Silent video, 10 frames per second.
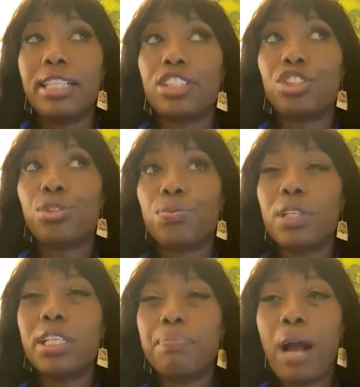that you
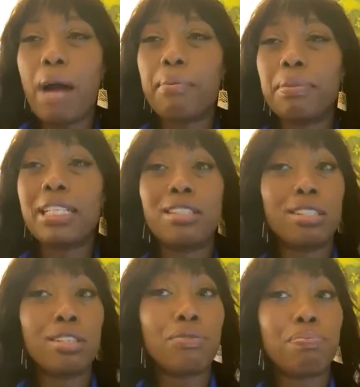really probably
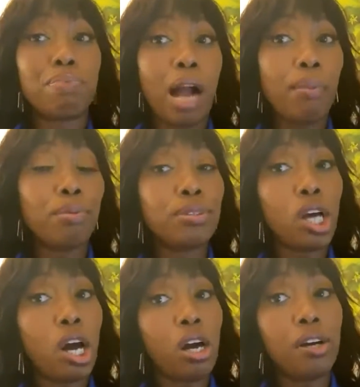could have problem
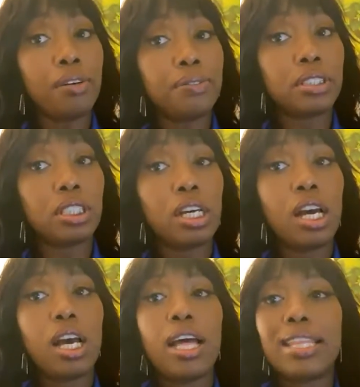solved
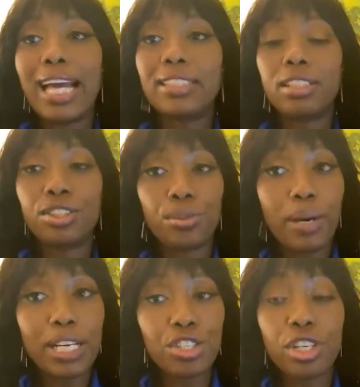that
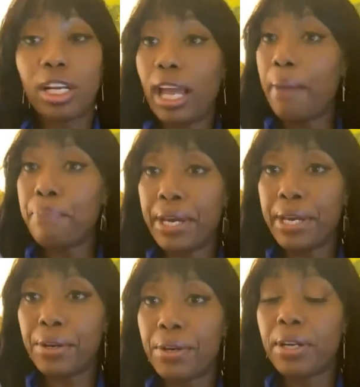situation a lot
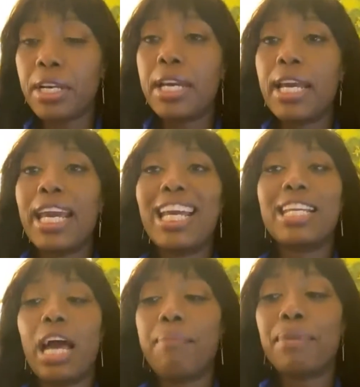better,
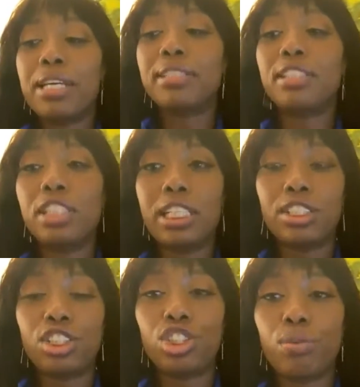and not be in a
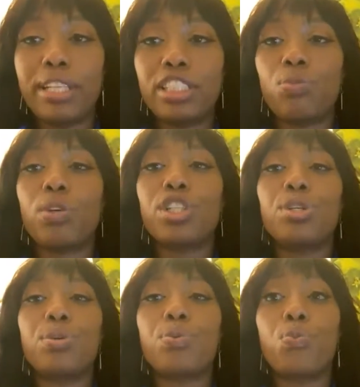situation where
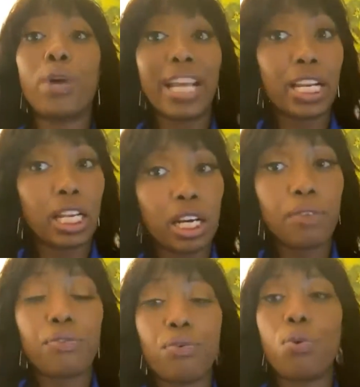you're waiting
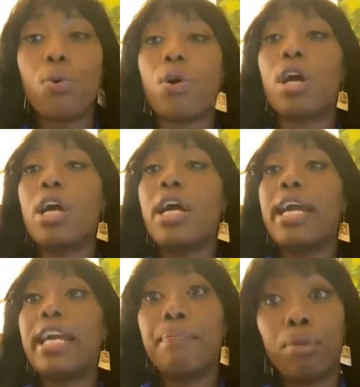for
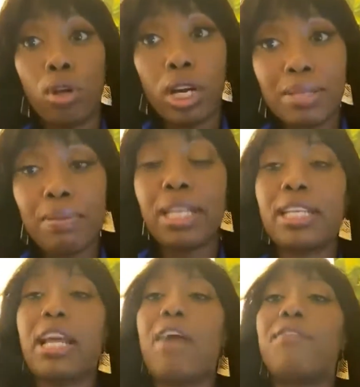employment
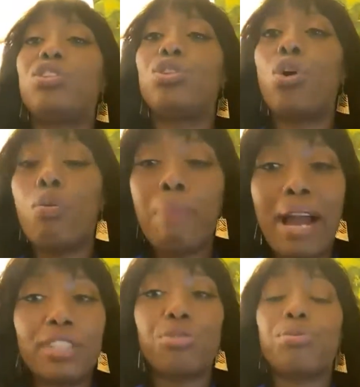and having to go
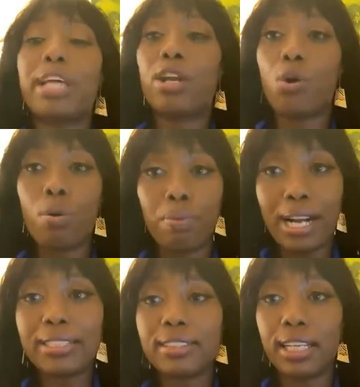back through that whole
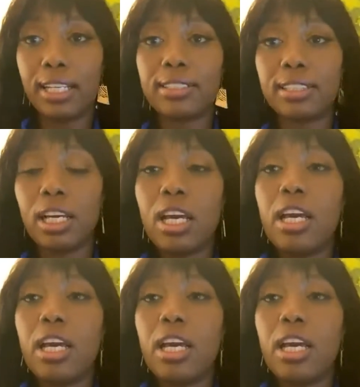process?